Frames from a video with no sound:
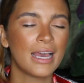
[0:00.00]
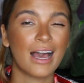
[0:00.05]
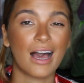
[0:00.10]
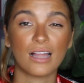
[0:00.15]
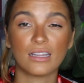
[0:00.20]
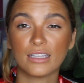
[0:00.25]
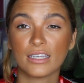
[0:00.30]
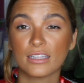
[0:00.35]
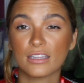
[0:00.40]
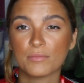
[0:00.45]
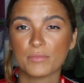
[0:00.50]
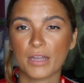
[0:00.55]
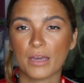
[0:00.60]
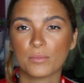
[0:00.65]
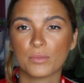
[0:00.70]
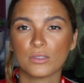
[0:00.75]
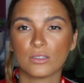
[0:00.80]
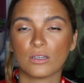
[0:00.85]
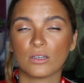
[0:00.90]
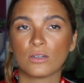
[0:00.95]
I'll link them down
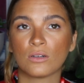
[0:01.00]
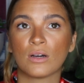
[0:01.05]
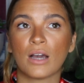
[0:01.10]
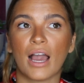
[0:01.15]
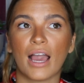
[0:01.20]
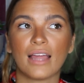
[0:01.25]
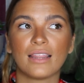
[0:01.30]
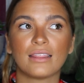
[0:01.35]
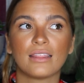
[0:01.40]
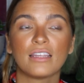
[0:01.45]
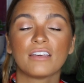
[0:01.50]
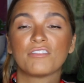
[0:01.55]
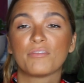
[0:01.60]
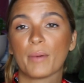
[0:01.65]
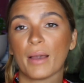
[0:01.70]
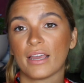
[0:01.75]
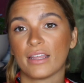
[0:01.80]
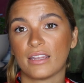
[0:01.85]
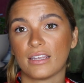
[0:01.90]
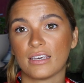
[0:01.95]
below. I live
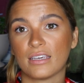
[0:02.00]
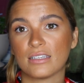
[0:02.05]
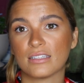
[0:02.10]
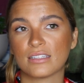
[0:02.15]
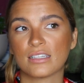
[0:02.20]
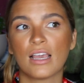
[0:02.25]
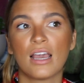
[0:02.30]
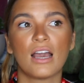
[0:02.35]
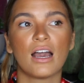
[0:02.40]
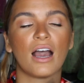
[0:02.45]
by these.